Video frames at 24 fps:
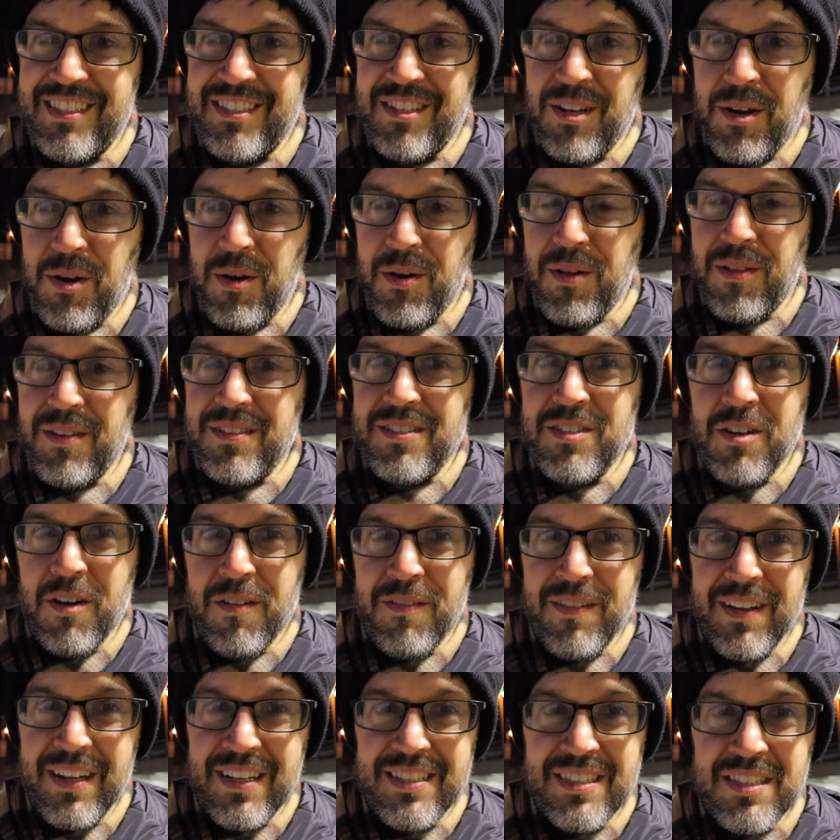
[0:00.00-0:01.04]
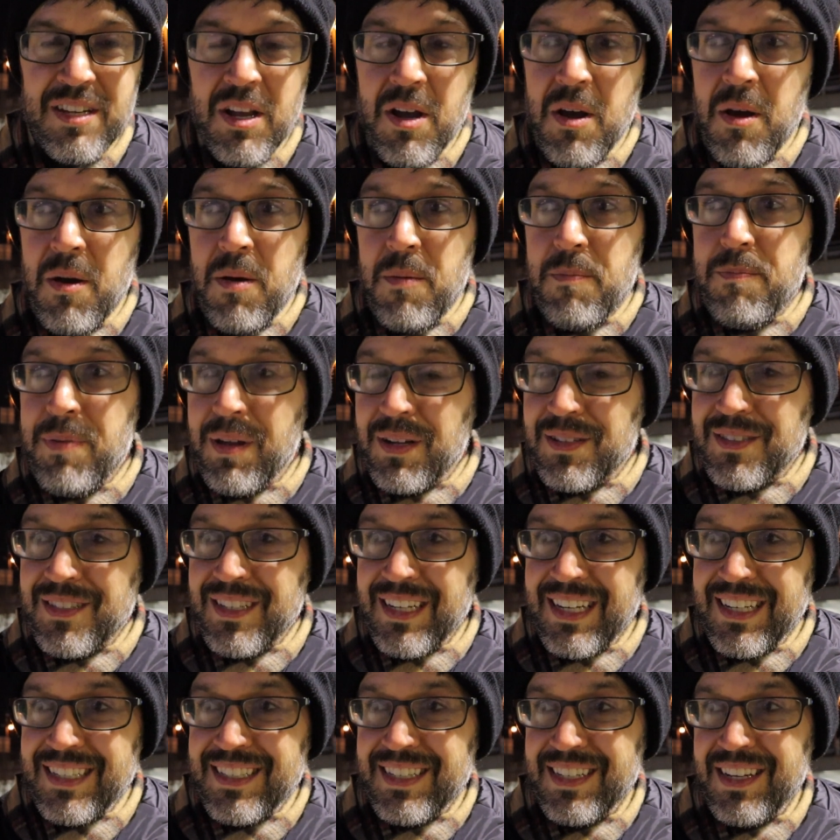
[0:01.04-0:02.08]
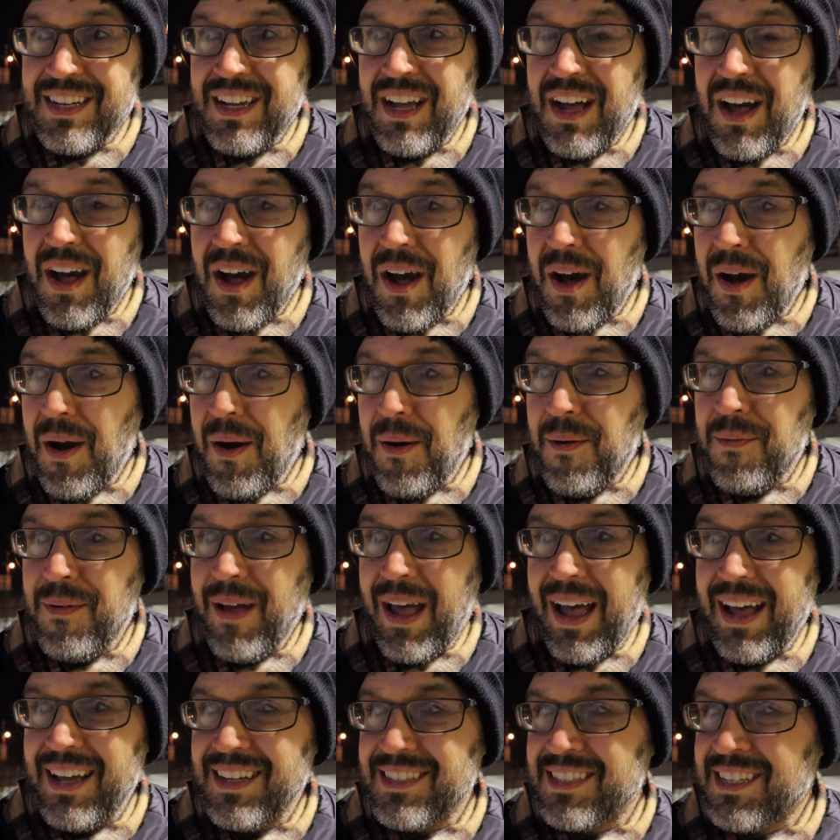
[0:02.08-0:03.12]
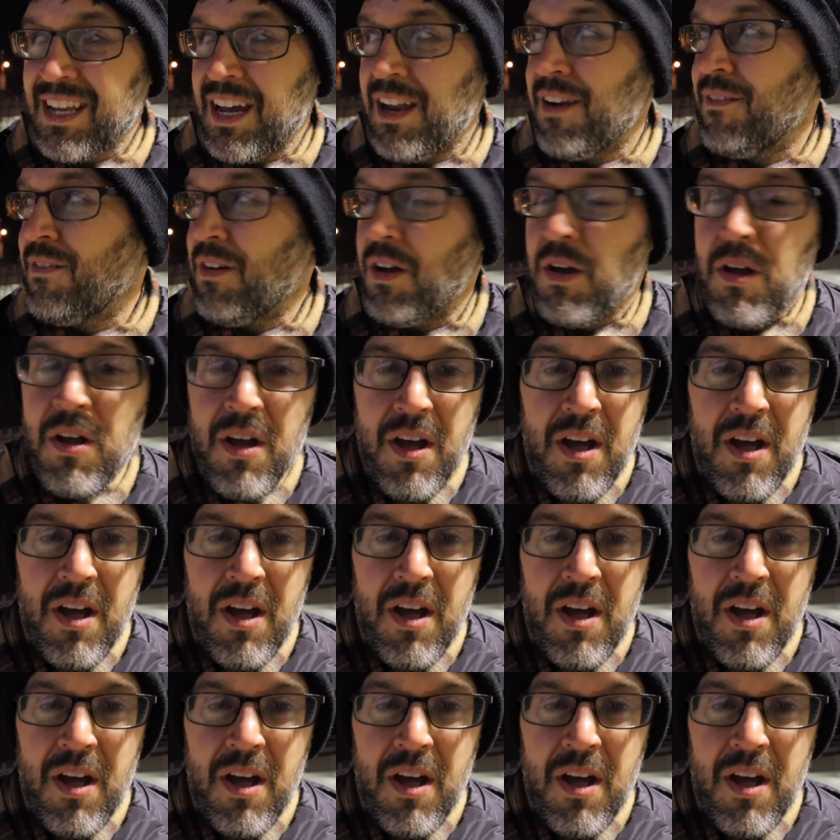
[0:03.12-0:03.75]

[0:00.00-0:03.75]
So the Soviets built it as kind of a